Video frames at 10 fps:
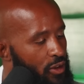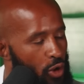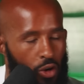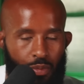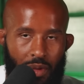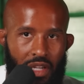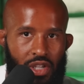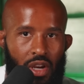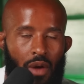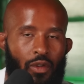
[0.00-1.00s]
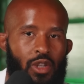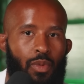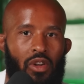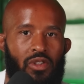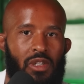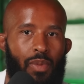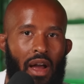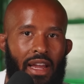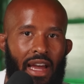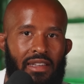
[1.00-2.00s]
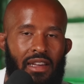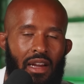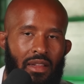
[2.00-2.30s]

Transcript: to Turtle Beach for sponsoring this podcast.